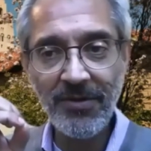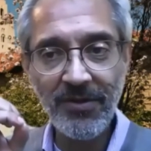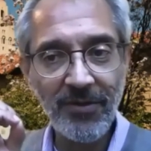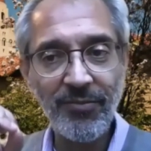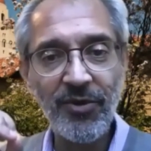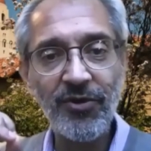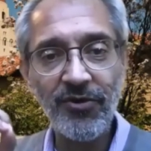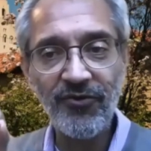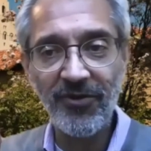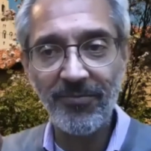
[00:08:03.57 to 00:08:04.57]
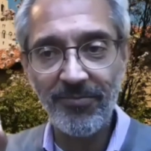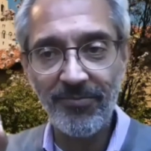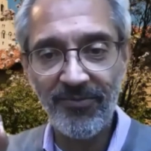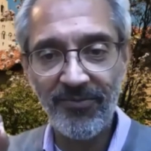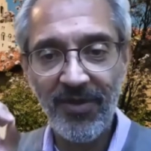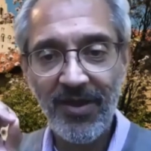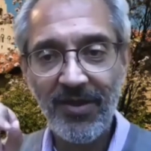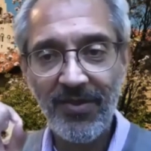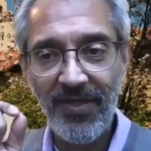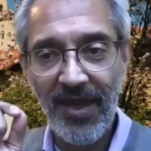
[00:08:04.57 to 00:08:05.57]
computer chips
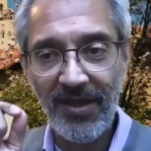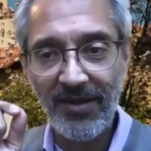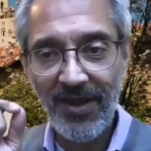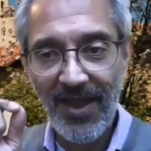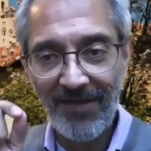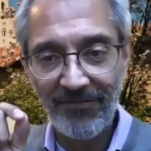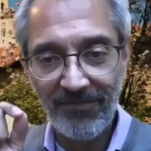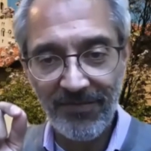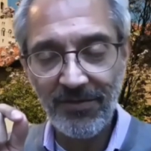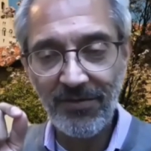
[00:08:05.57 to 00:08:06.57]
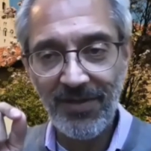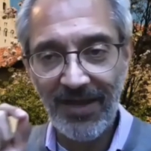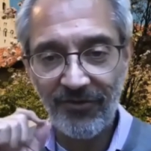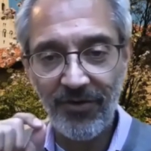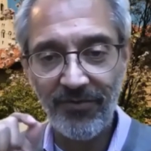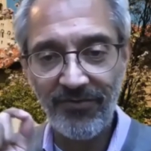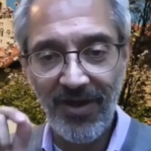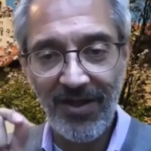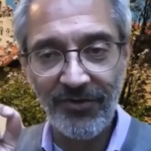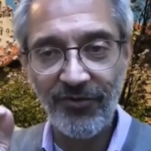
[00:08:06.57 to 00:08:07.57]
that have little electrodes,
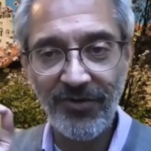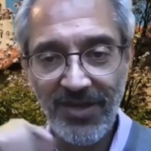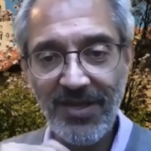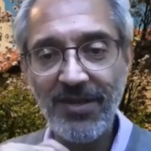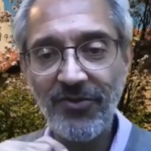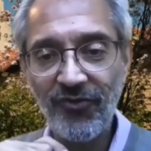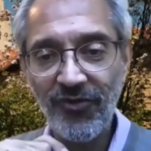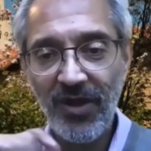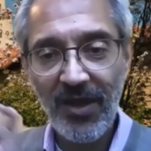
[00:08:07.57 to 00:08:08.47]
100 each,